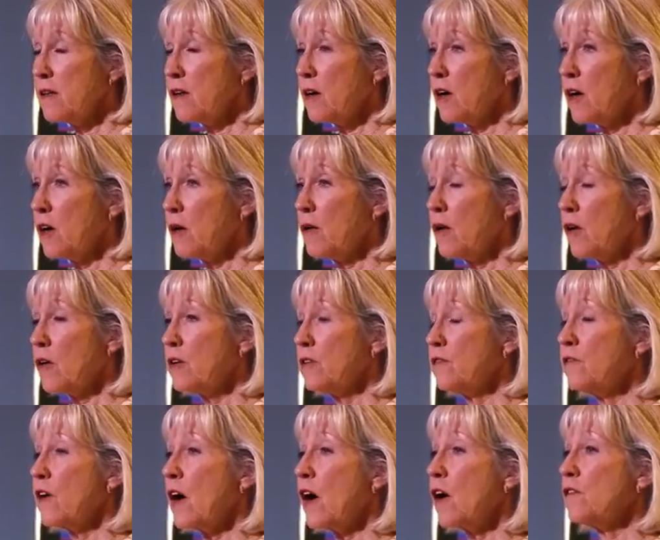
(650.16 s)
are
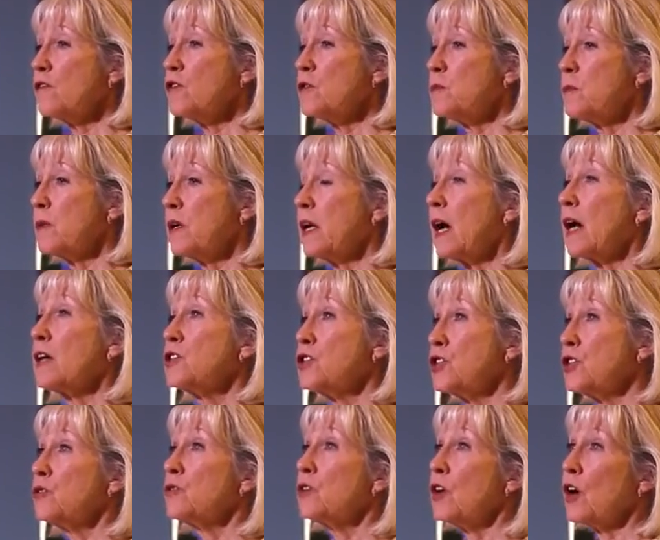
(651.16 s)
involved, but I
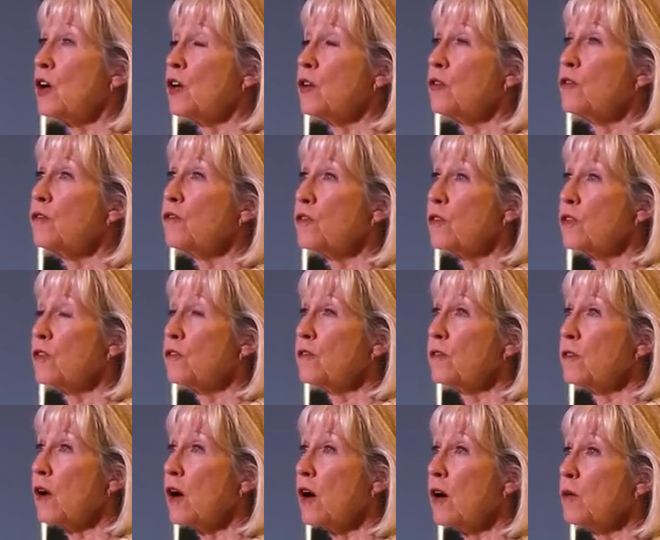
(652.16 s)
do know
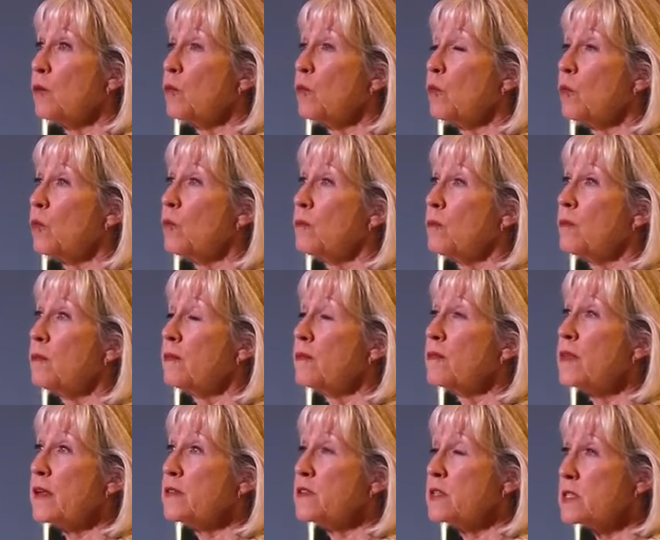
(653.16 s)

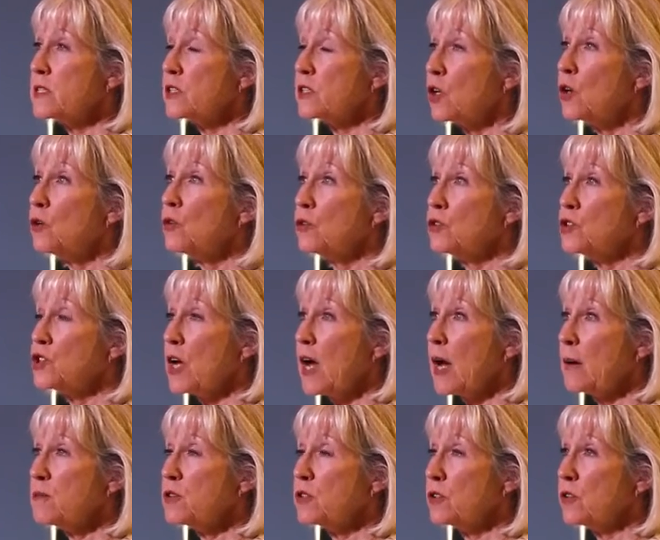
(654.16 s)
that this local
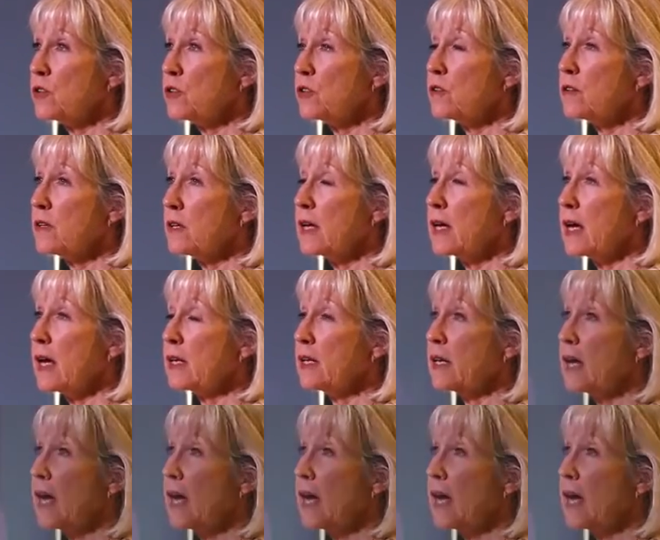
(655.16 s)
chapter at